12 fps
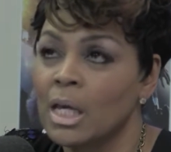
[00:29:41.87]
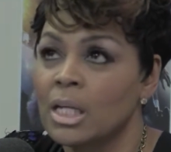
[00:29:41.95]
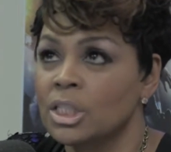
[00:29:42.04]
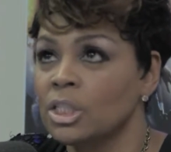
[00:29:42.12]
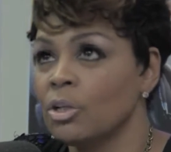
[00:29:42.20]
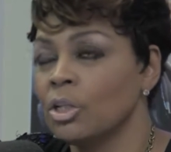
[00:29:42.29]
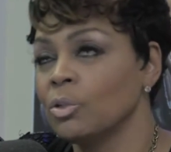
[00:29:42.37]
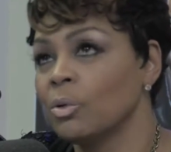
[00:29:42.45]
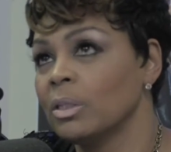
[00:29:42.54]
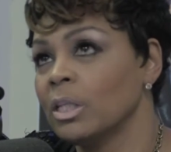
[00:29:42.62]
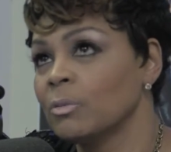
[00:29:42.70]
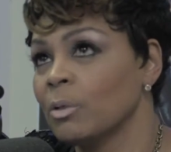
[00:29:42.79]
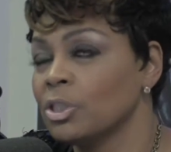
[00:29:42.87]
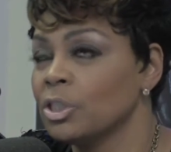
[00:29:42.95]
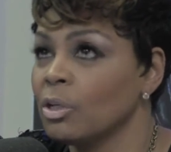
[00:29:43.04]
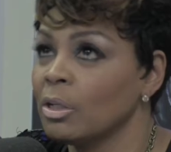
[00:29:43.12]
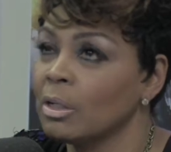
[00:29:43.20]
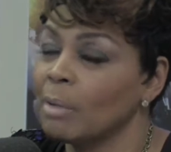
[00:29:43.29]
She's gonna do it this way.
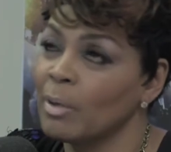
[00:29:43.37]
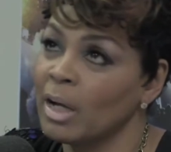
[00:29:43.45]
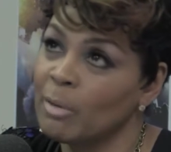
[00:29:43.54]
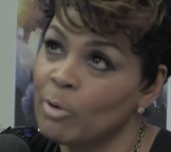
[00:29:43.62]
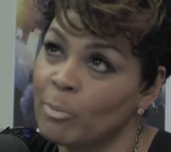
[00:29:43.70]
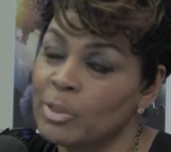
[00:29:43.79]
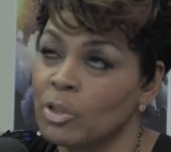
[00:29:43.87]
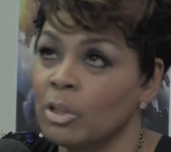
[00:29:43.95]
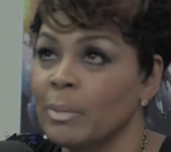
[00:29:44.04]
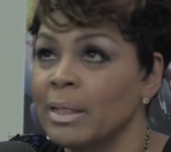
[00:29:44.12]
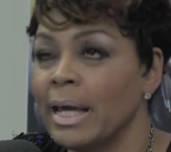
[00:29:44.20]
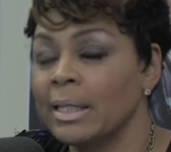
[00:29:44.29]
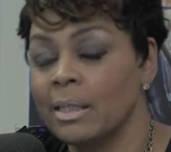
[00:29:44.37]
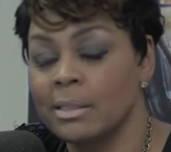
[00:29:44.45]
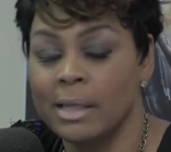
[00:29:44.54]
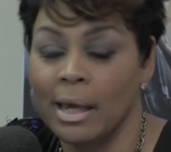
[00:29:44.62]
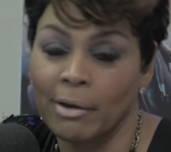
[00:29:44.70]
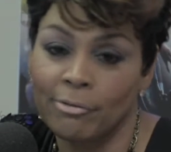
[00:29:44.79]
I'm gonna come home. It's gonna be like
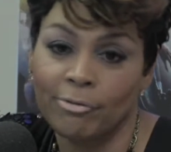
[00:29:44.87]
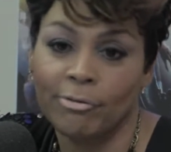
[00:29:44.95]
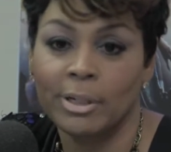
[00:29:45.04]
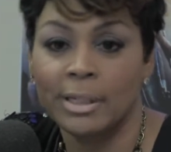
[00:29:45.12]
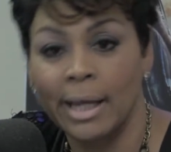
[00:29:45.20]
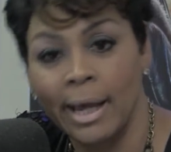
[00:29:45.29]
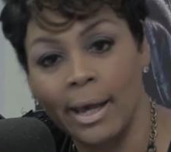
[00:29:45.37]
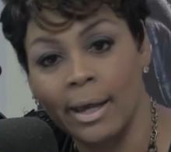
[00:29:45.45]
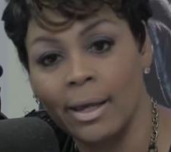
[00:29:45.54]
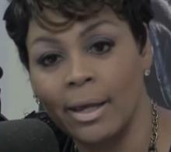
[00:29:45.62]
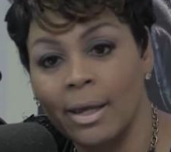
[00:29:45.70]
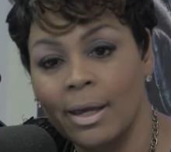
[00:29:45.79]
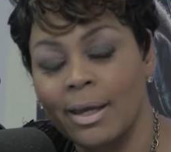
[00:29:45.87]
this every day.